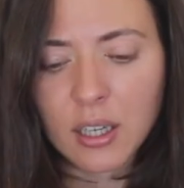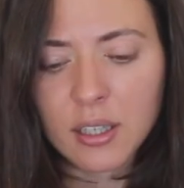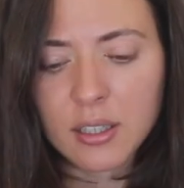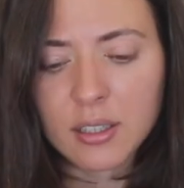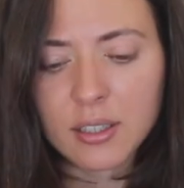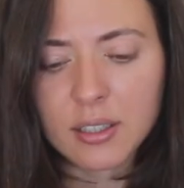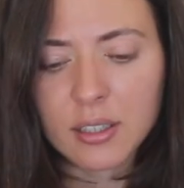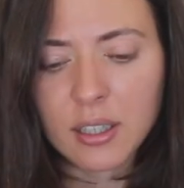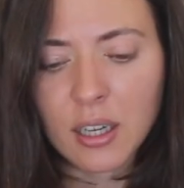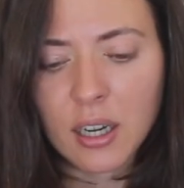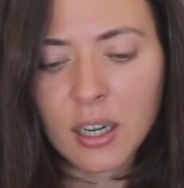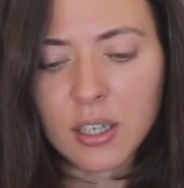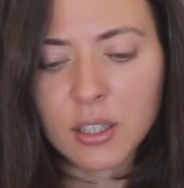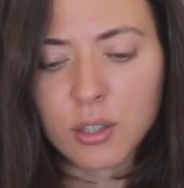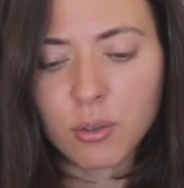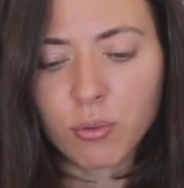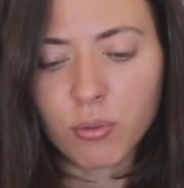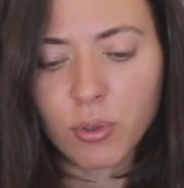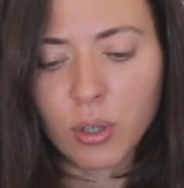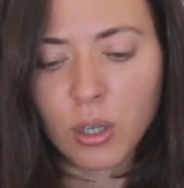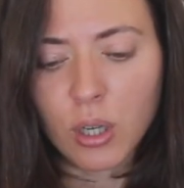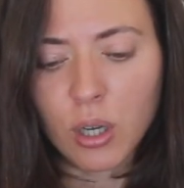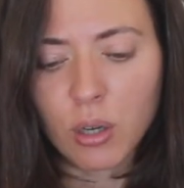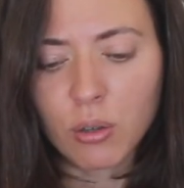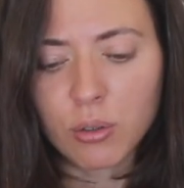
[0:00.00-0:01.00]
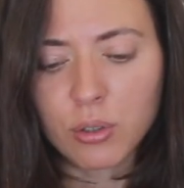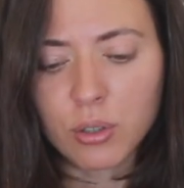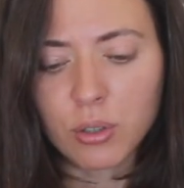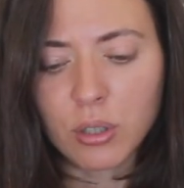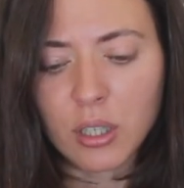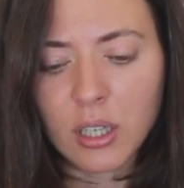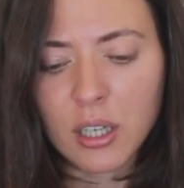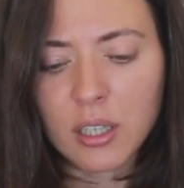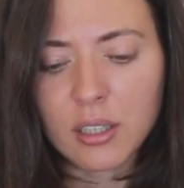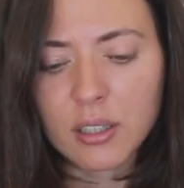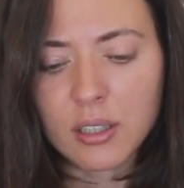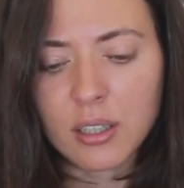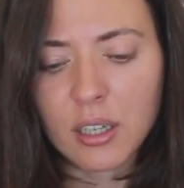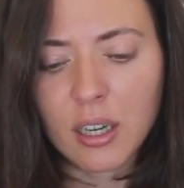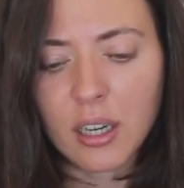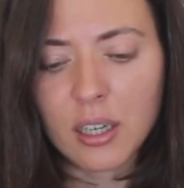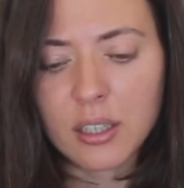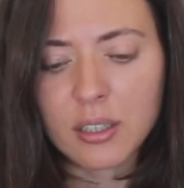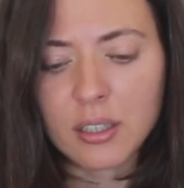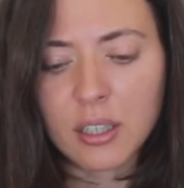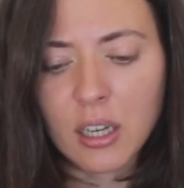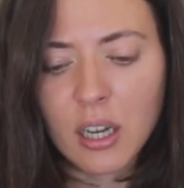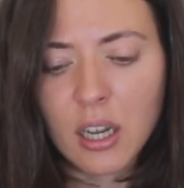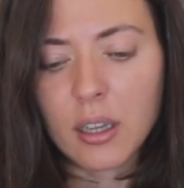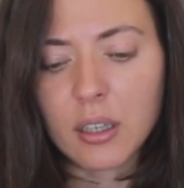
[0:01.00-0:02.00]
Insights, if we go to
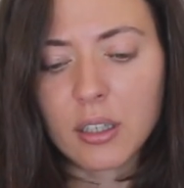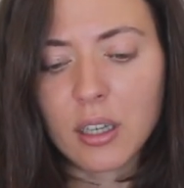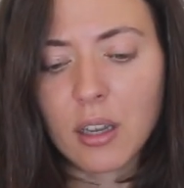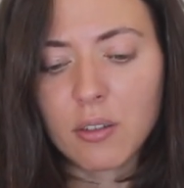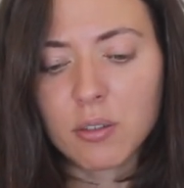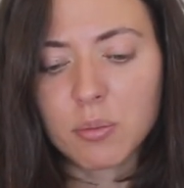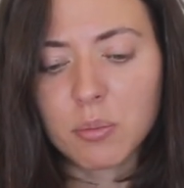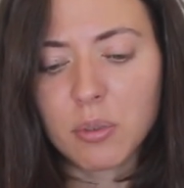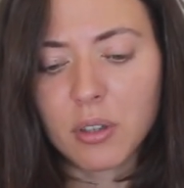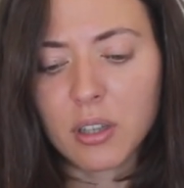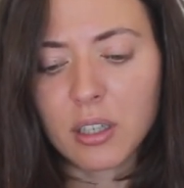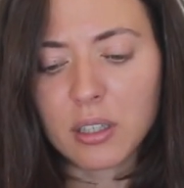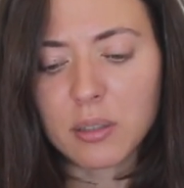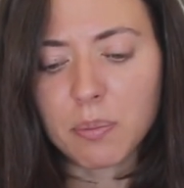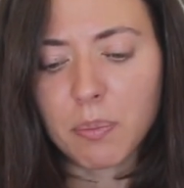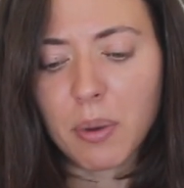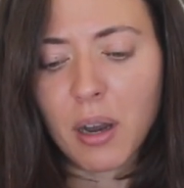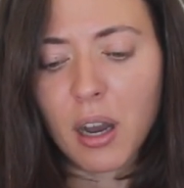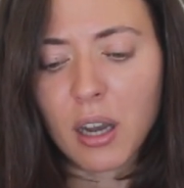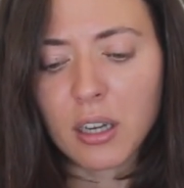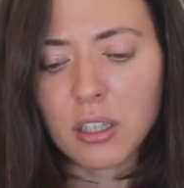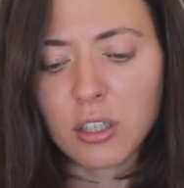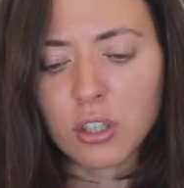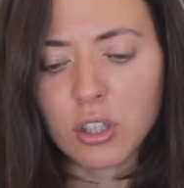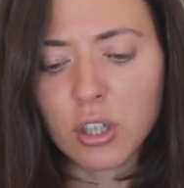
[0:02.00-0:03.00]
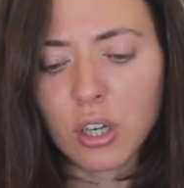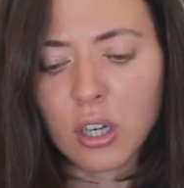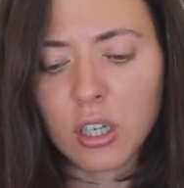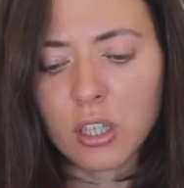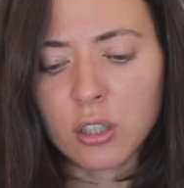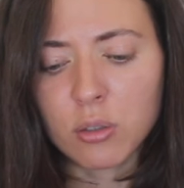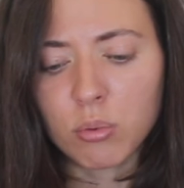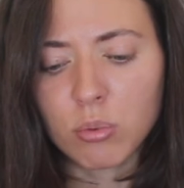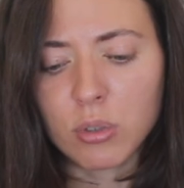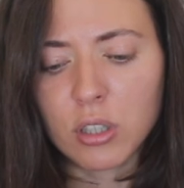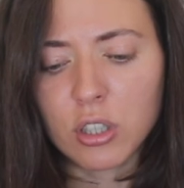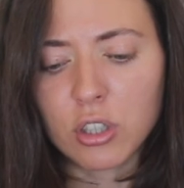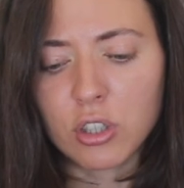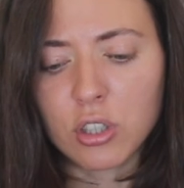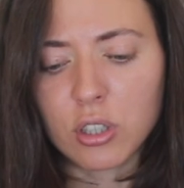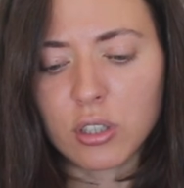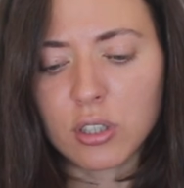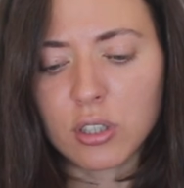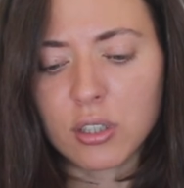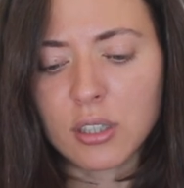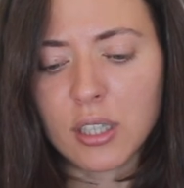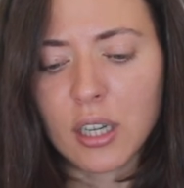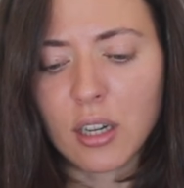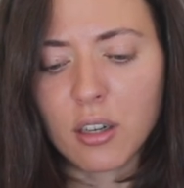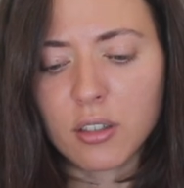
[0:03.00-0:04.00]
insights, it gives me this pie chart where it
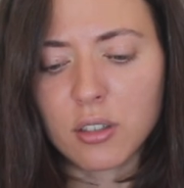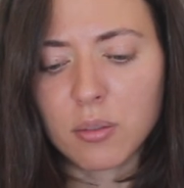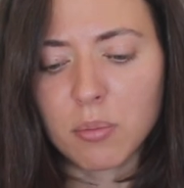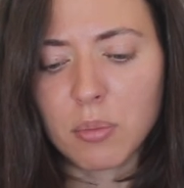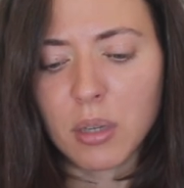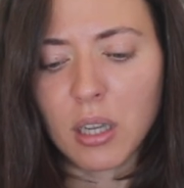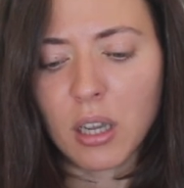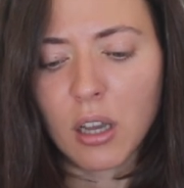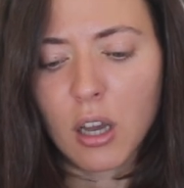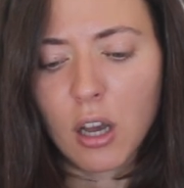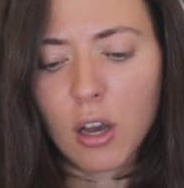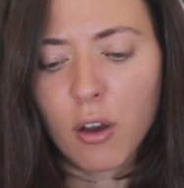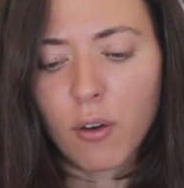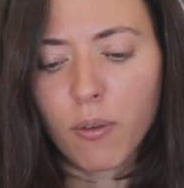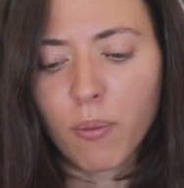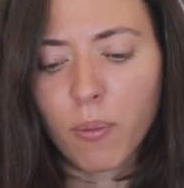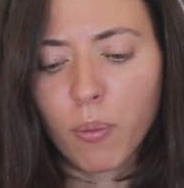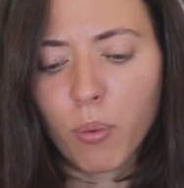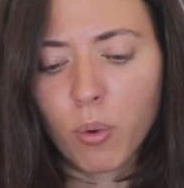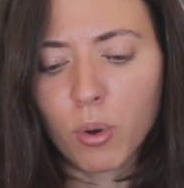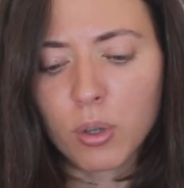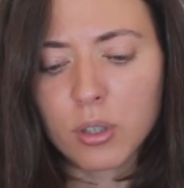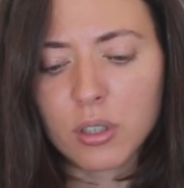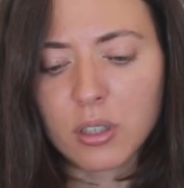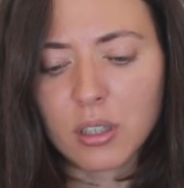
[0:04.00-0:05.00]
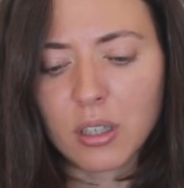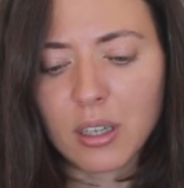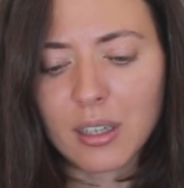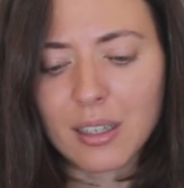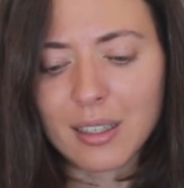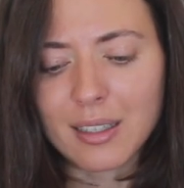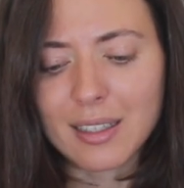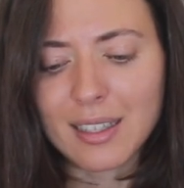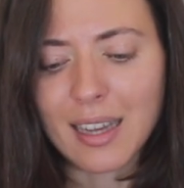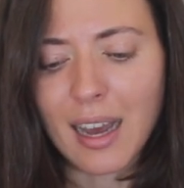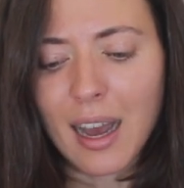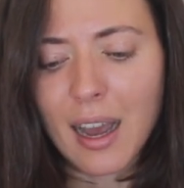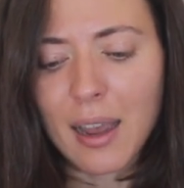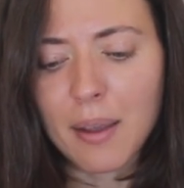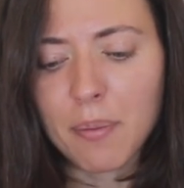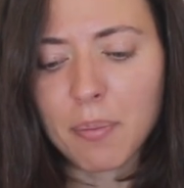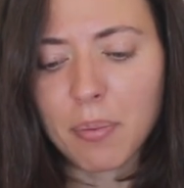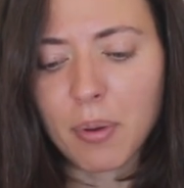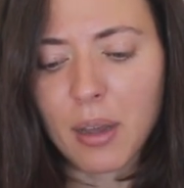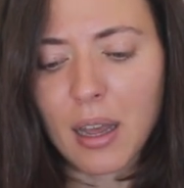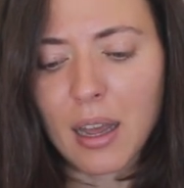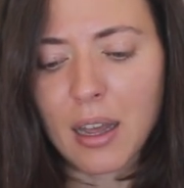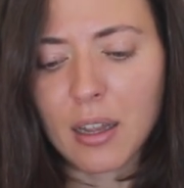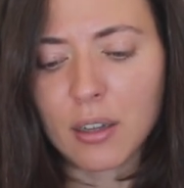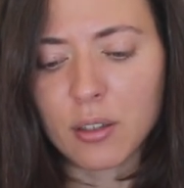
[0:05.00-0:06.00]
just tells me what type
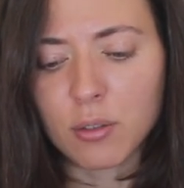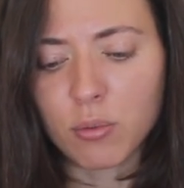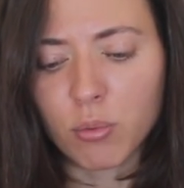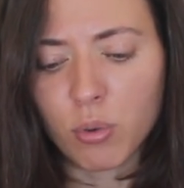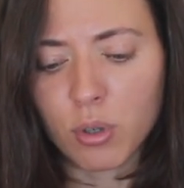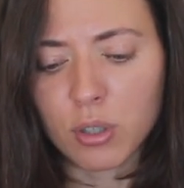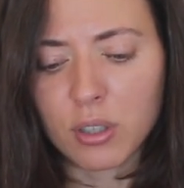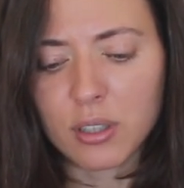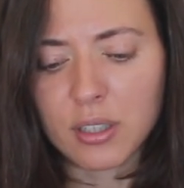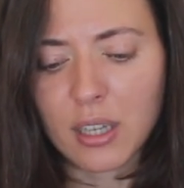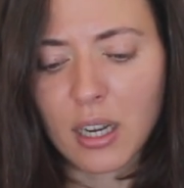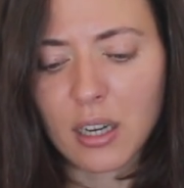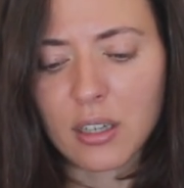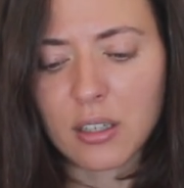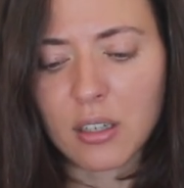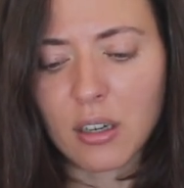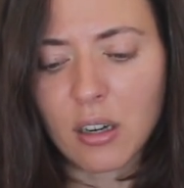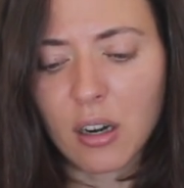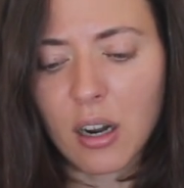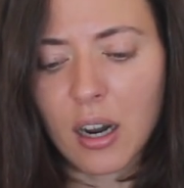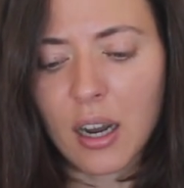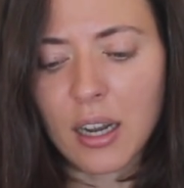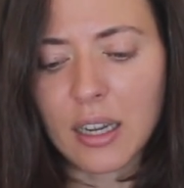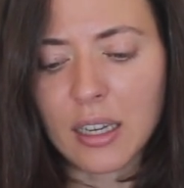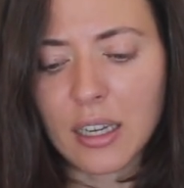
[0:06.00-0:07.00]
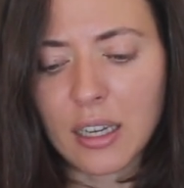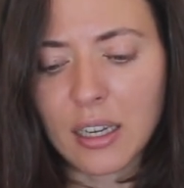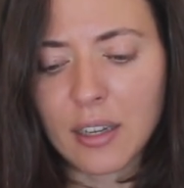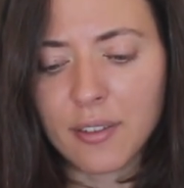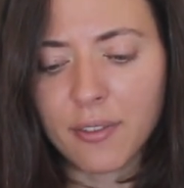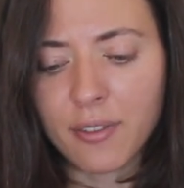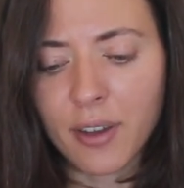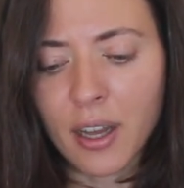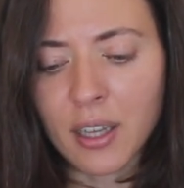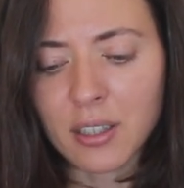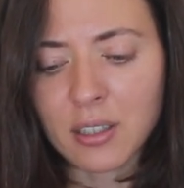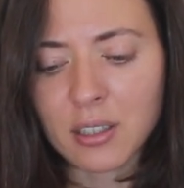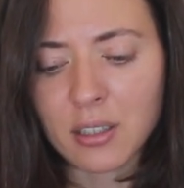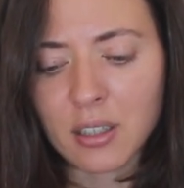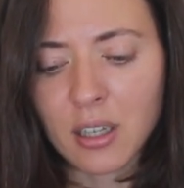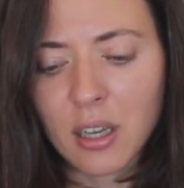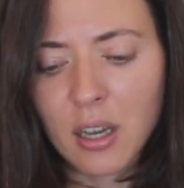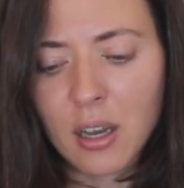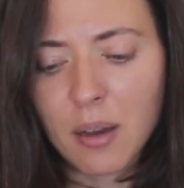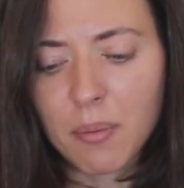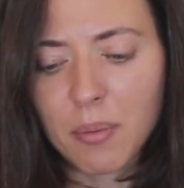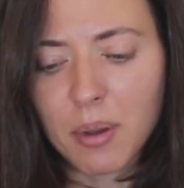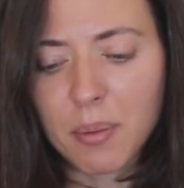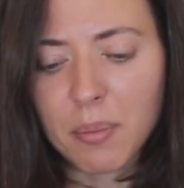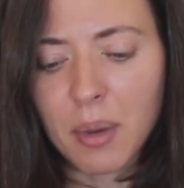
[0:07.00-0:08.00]
and what sector I invest
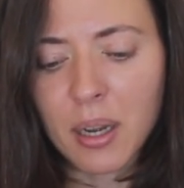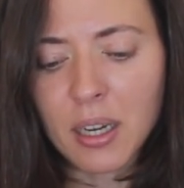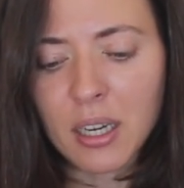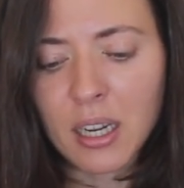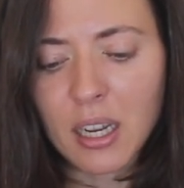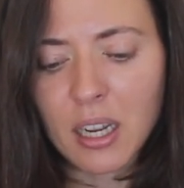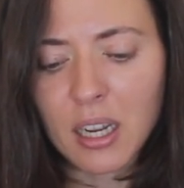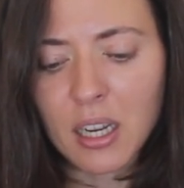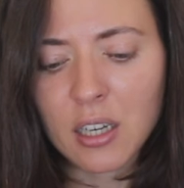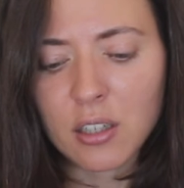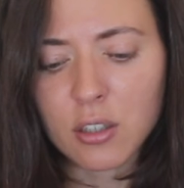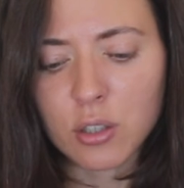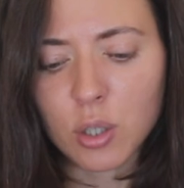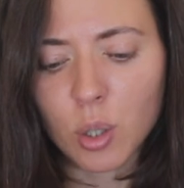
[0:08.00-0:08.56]
my money in.